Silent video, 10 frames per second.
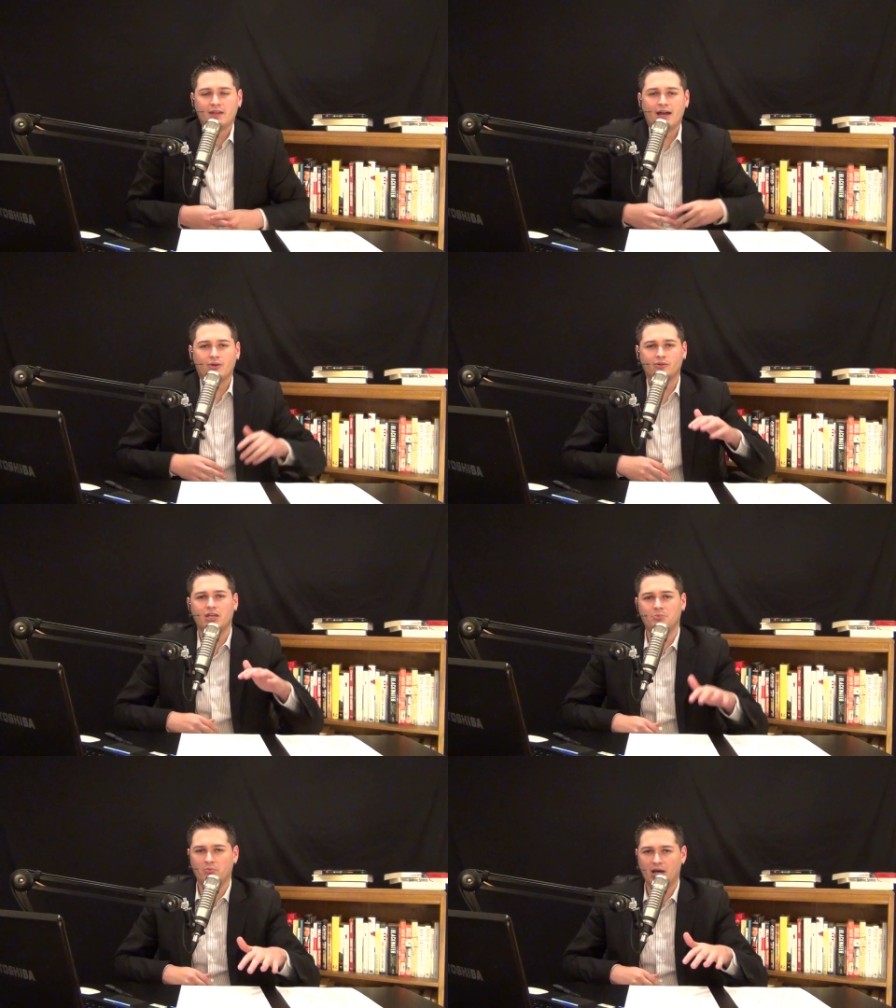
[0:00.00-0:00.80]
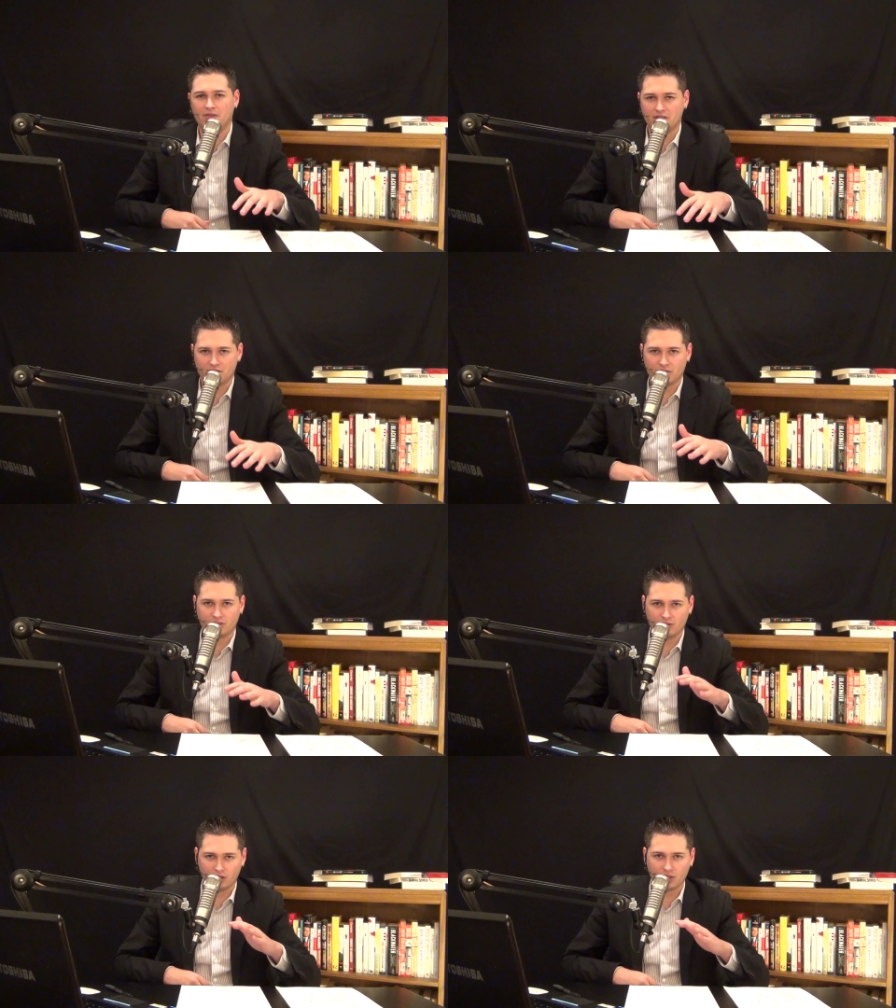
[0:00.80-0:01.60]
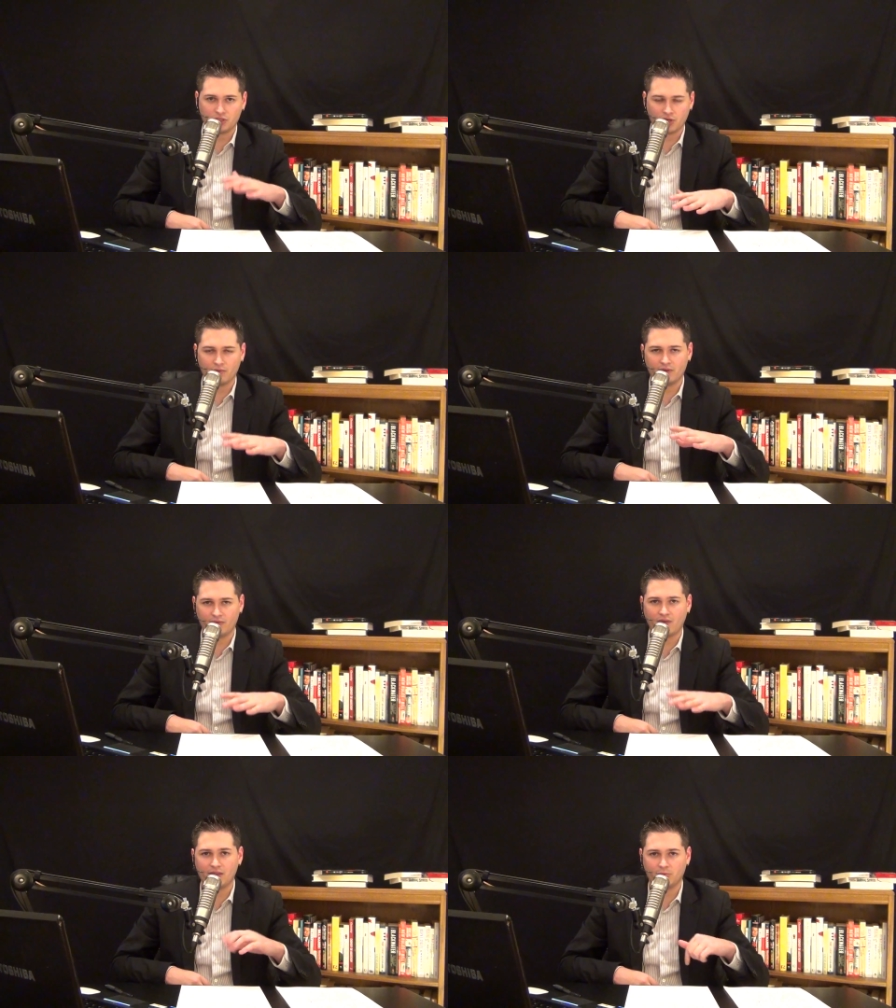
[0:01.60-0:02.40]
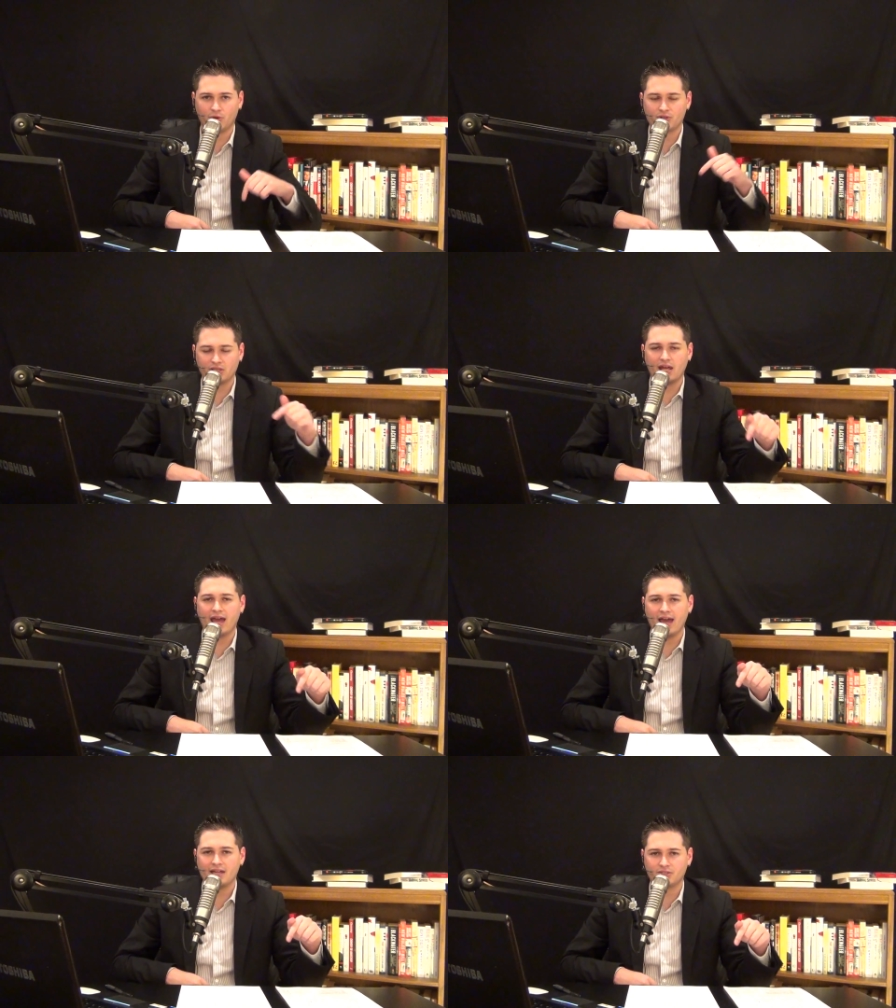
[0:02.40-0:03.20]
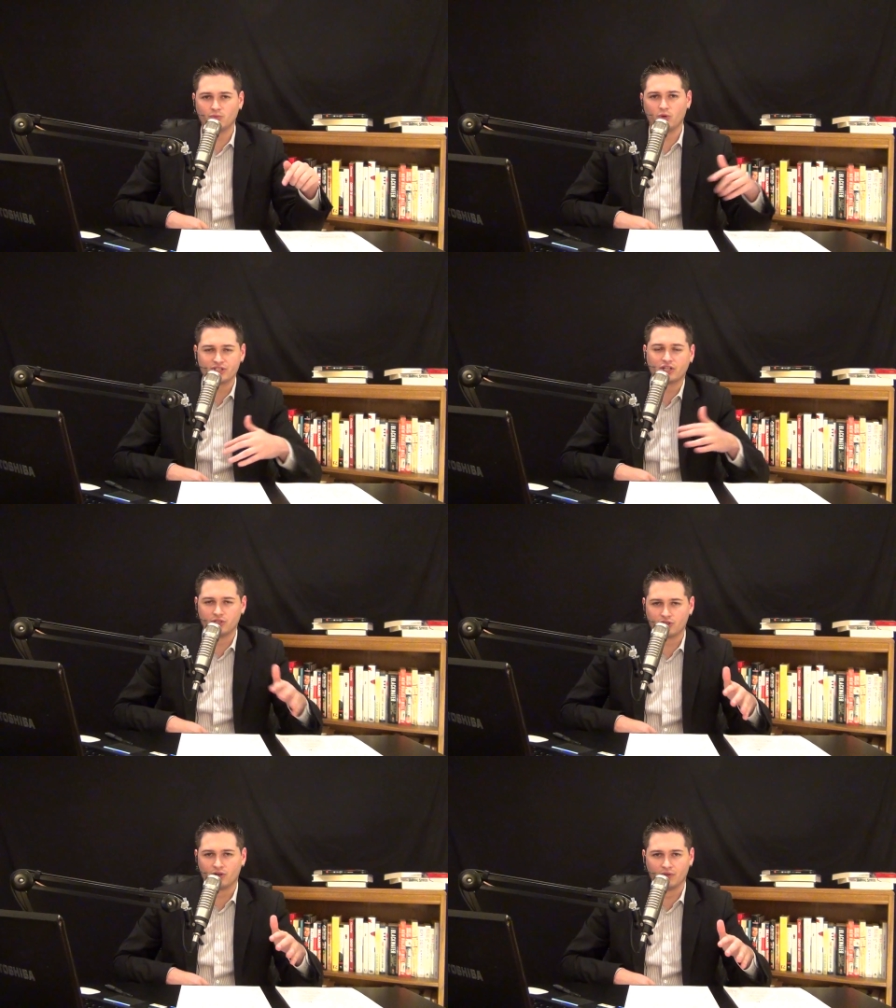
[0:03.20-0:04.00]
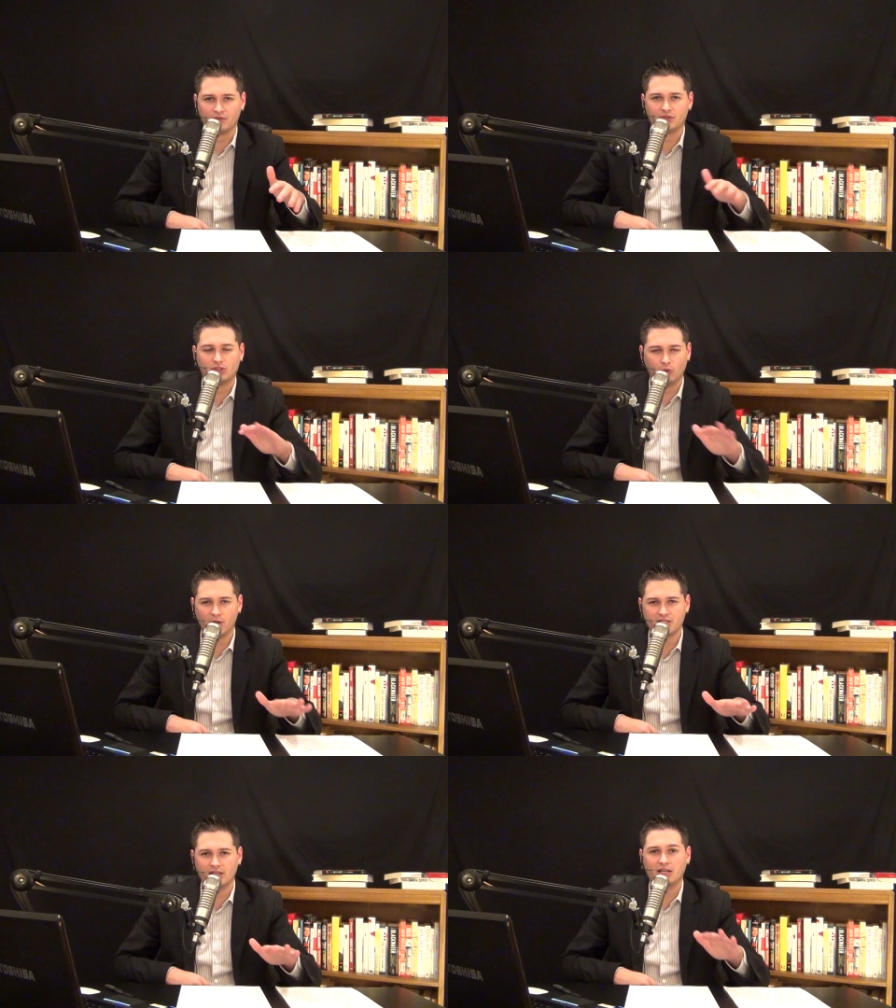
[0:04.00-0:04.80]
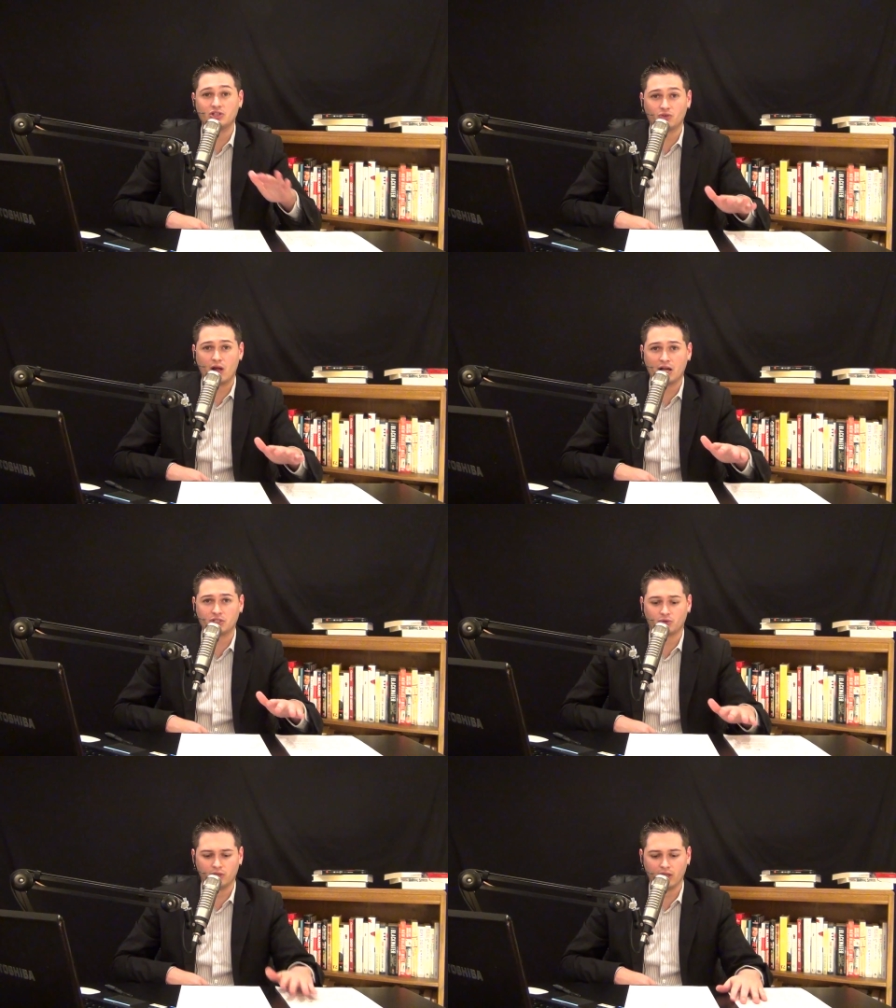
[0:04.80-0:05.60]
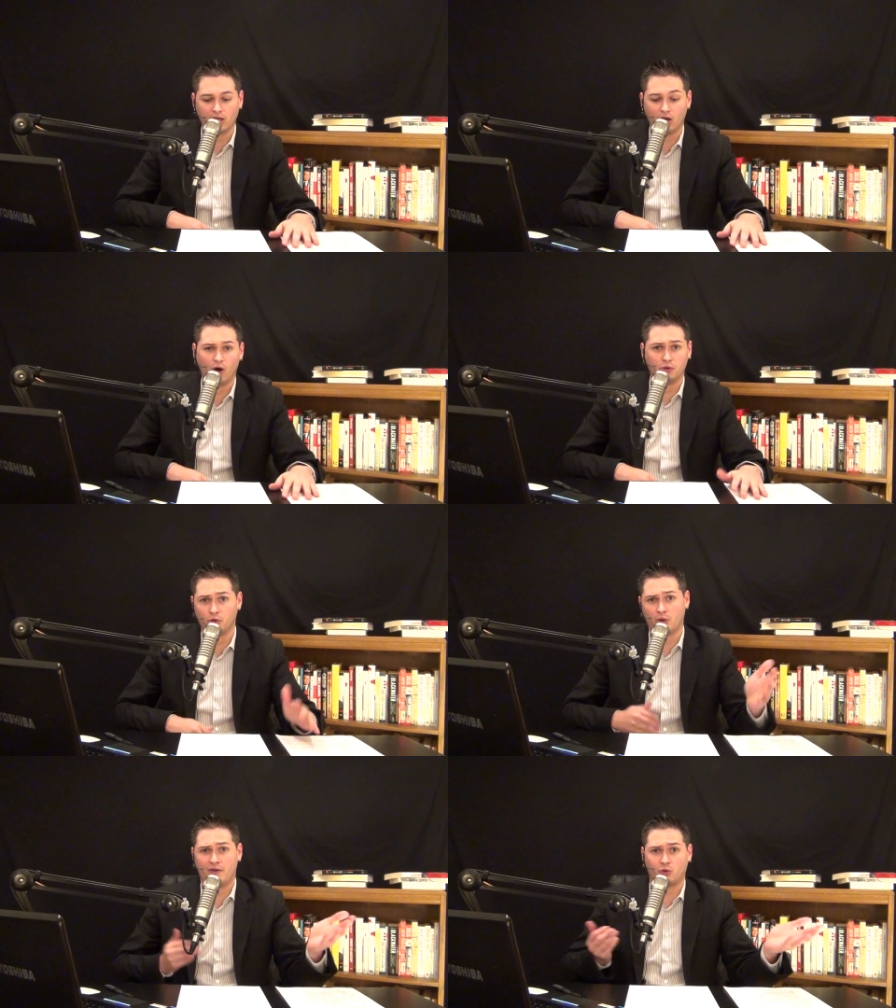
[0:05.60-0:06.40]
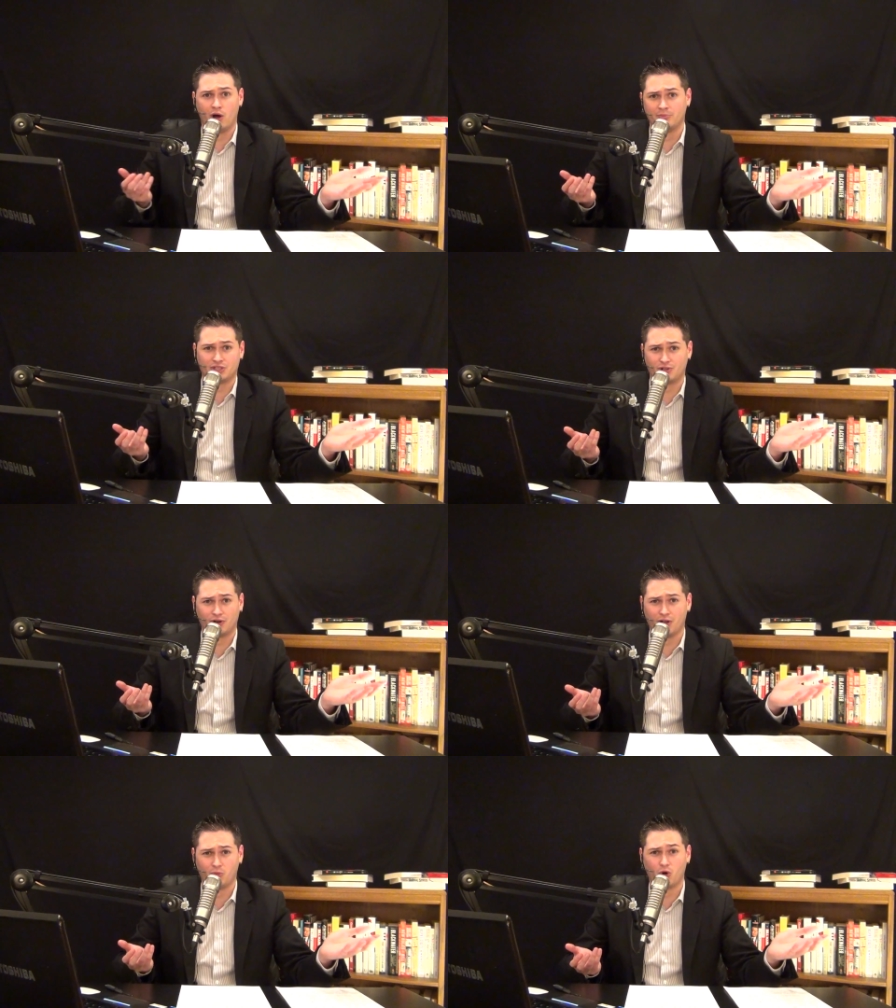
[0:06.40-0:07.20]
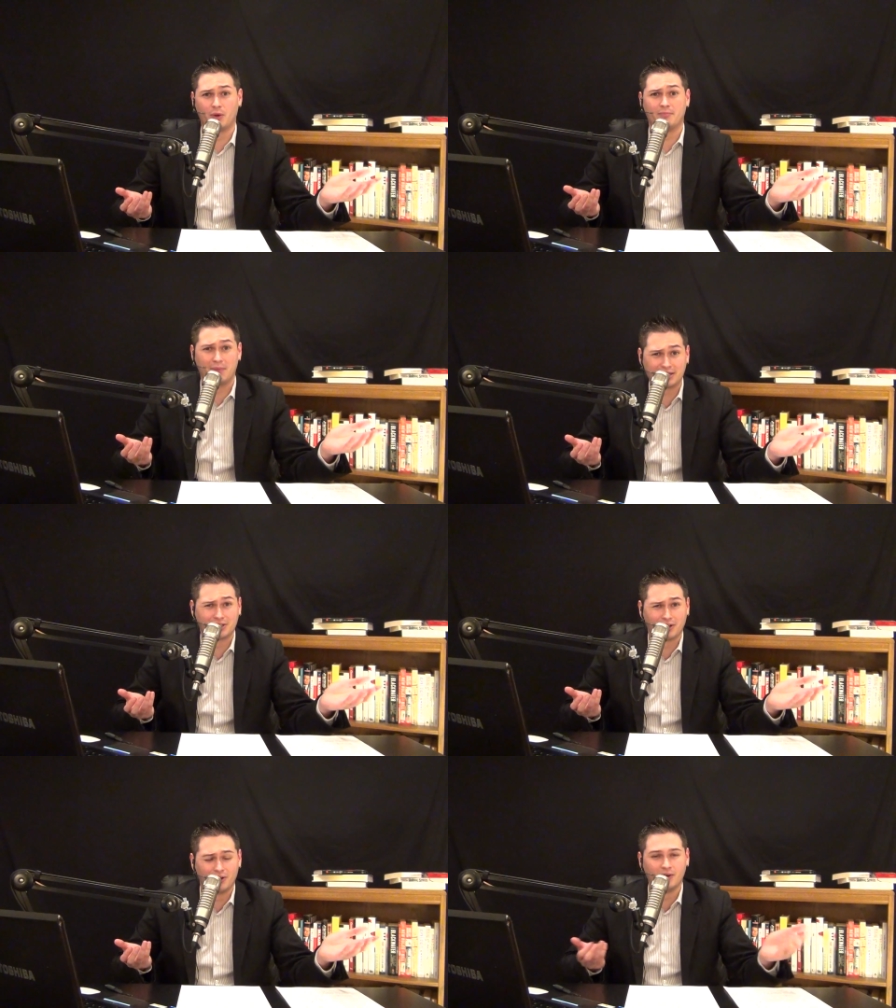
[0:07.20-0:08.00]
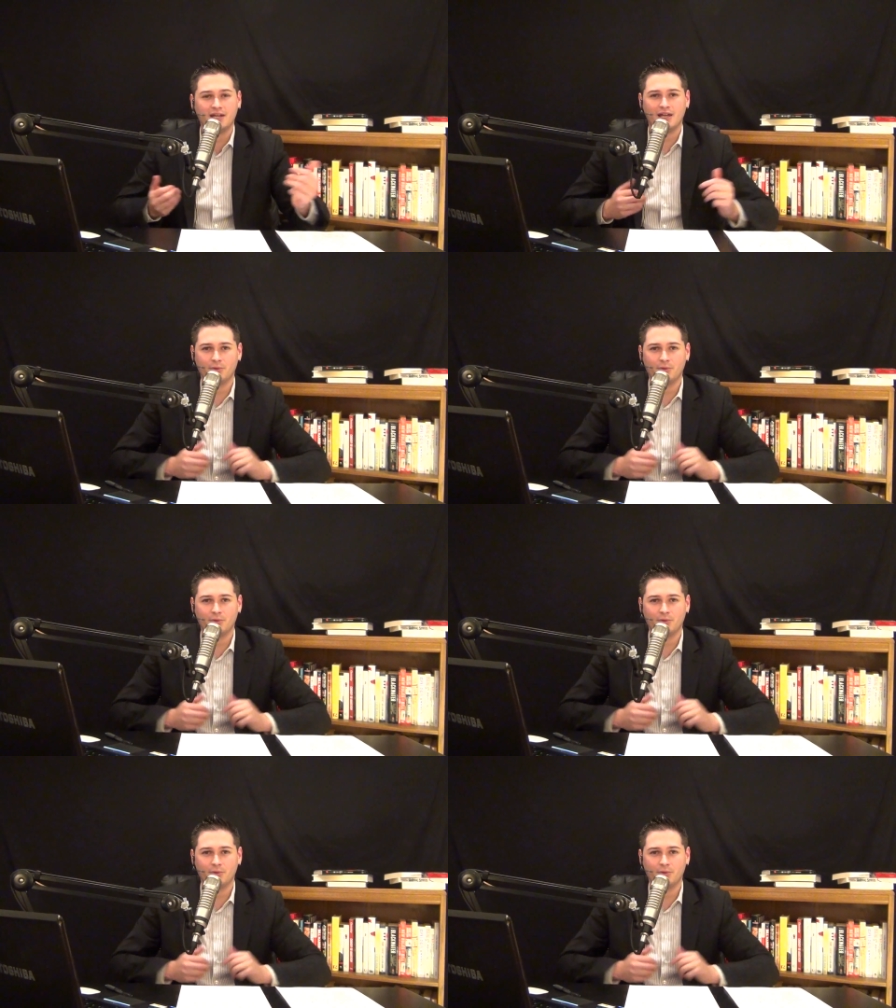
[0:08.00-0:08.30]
Now, keep in mind, this is a conservative event. The person that asked was a conservative. So it wasn't like a derogatory, like, "Oh, you don't have qualms of starting a war with Mexico?"